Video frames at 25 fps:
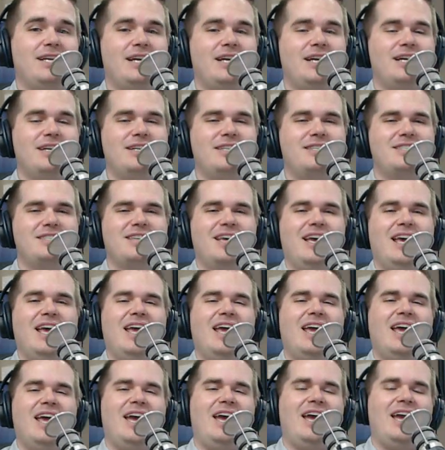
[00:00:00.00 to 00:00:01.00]
is,
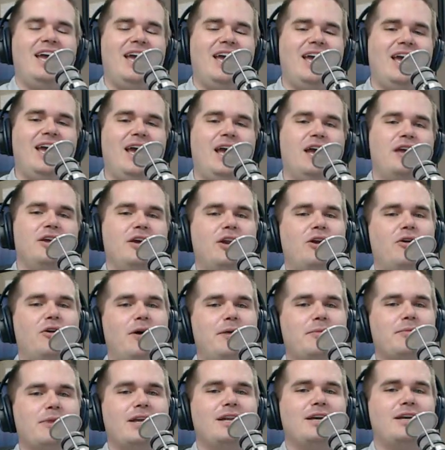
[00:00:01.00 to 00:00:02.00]
I'm
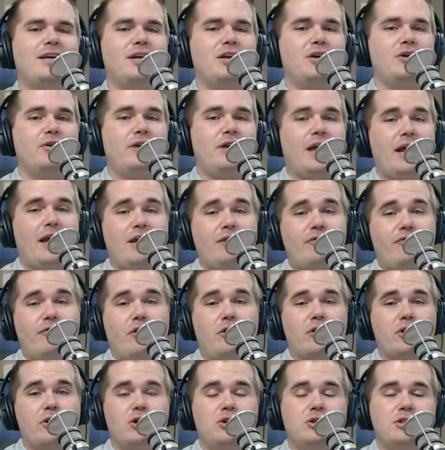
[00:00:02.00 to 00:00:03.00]
going to get okay
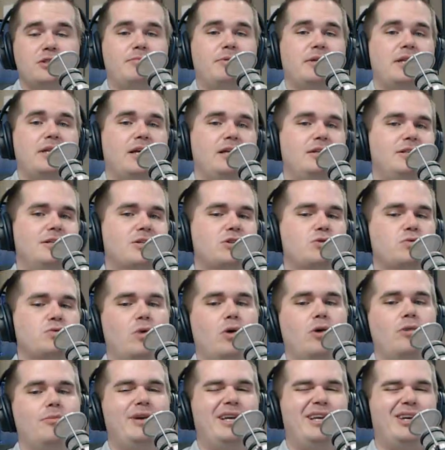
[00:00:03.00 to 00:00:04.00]
photos, but they just won't
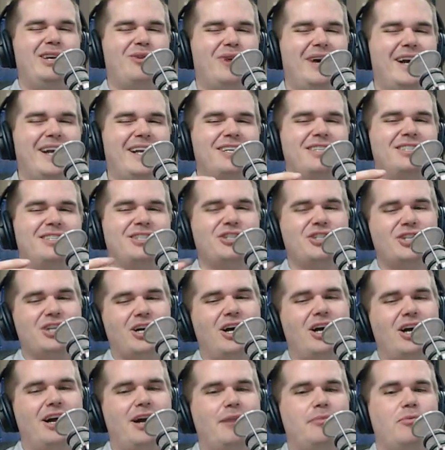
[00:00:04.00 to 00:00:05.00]
be quite as
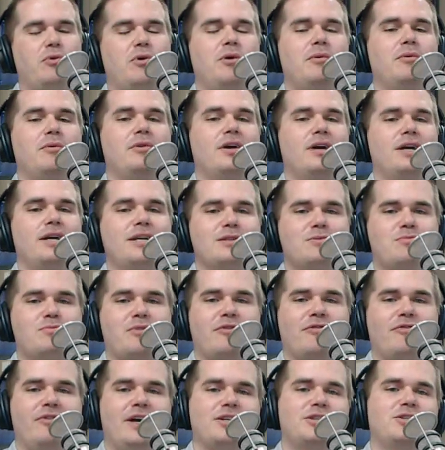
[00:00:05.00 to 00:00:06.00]
sharp, won't look as
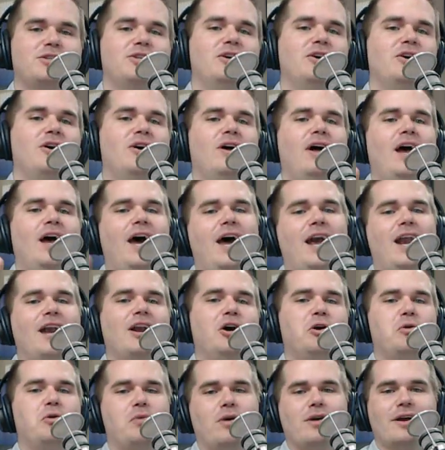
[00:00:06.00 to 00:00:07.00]
professional. I don't know.
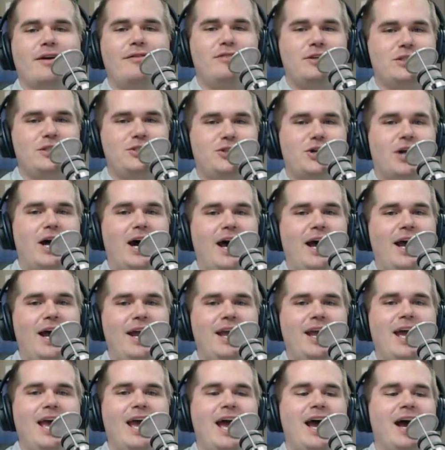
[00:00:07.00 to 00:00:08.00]
We'll give it a try,
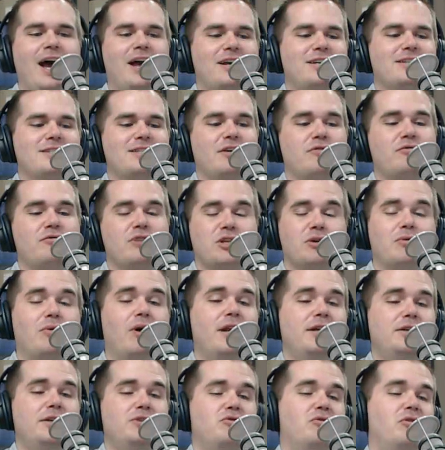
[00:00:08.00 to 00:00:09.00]
because I really
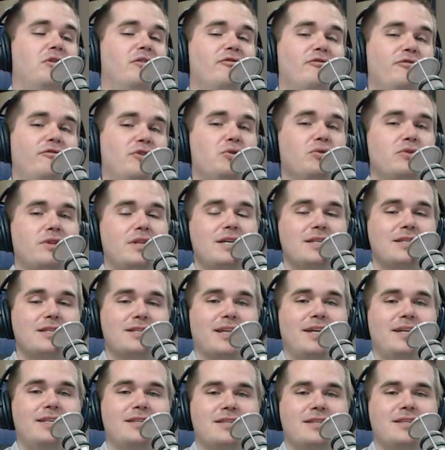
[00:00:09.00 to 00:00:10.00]
wanted to review these
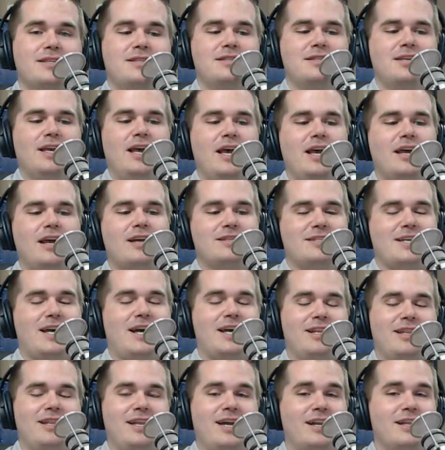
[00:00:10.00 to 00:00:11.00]
lenses, because I had a
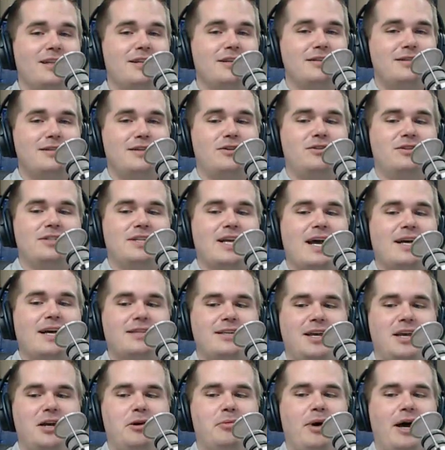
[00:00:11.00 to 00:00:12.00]
lot of listeners asking
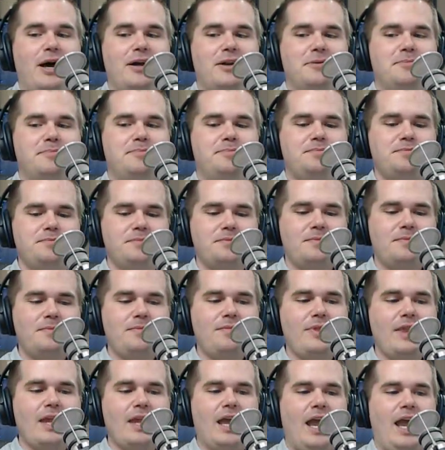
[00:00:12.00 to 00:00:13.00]
about them.
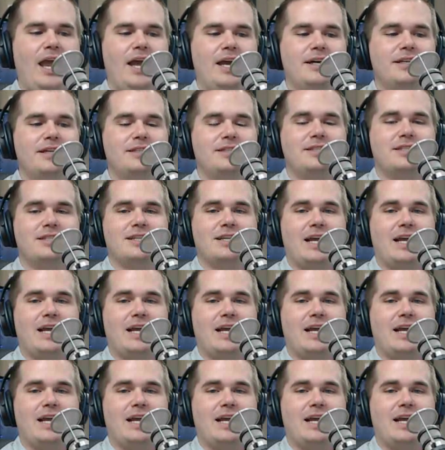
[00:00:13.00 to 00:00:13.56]
And